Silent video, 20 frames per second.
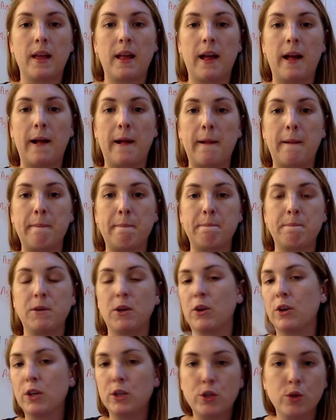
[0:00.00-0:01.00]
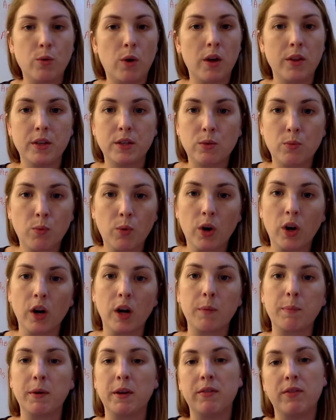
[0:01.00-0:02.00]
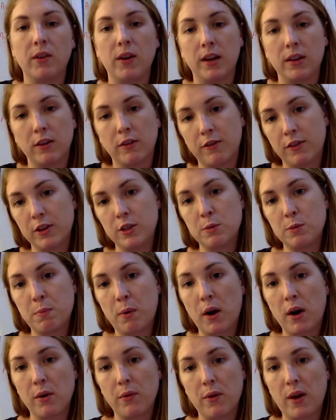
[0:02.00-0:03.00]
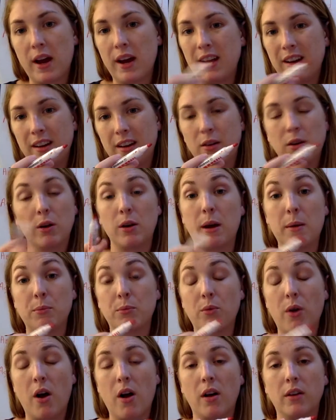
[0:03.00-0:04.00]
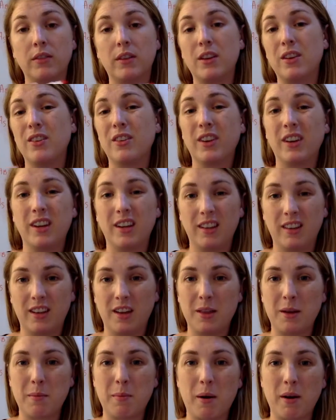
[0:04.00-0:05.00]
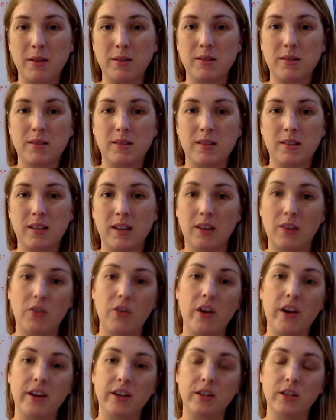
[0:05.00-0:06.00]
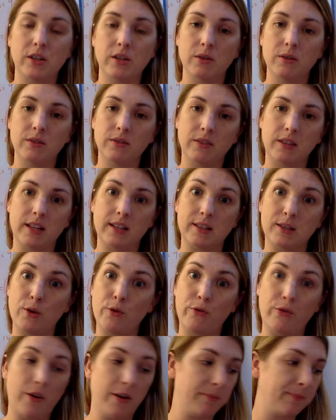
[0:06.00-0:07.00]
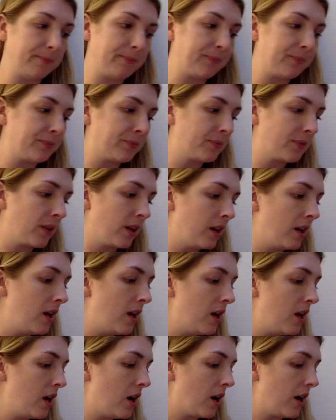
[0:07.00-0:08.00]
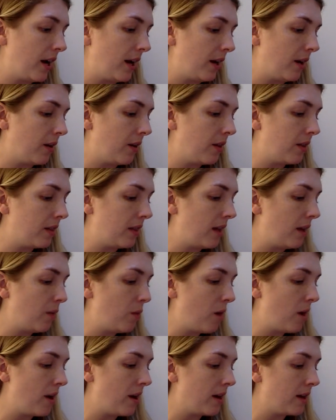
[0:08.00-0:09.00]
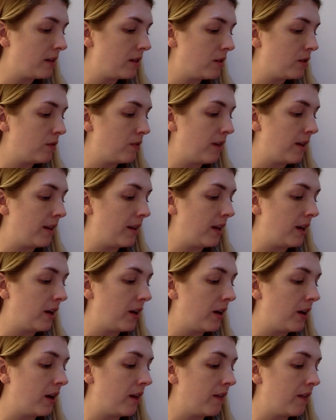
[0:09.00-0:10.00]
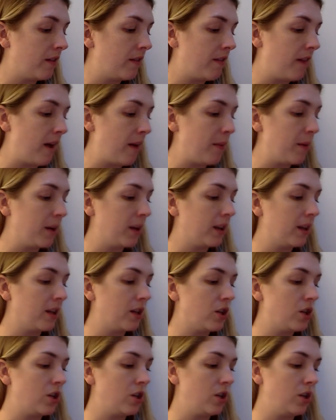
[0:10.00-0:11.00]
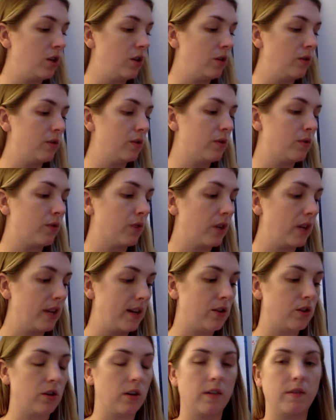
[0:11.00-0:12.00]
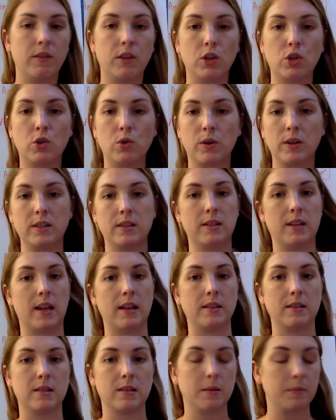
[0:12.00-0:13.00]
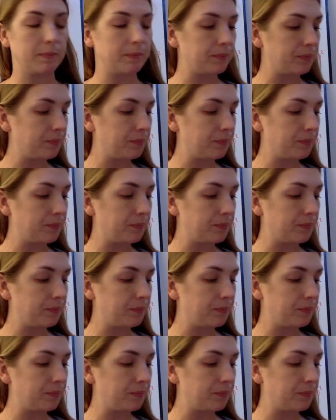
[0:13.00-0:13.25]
you're going to do all this work, but if you got the first part right or wrong, then you're going to get the other parts incorrect too, and that's no fun. All right, they want us to find the area of the fabric that she used for each of the short sets.